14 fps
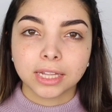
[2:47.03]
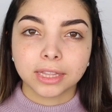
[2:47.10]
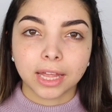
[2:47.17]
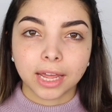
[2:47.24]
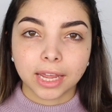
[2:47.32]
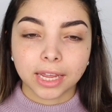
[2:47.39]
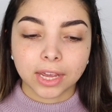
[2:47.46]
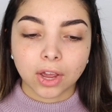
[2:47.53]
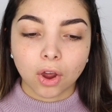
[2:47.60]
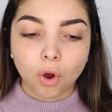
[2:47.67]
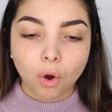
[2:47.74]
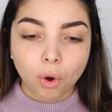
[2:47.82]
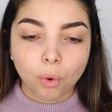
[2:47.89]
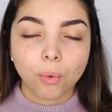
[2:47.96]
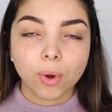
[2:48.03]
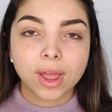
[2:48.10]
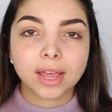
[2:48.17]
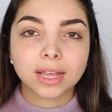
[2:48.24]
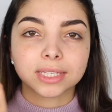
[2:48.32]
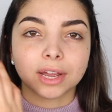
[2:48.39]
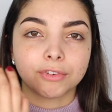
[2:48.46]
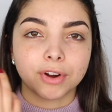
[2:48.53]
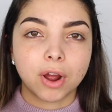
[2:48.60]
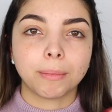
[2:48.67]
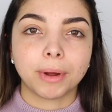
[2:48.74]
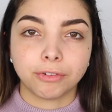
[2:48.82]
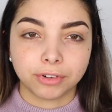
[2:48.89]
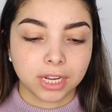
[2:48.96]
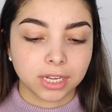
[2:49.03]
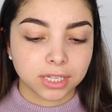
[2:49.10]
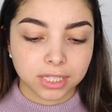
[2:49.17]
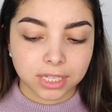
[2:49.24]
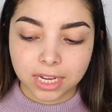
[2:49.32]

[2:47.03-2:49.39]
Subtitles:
like always around my wrist.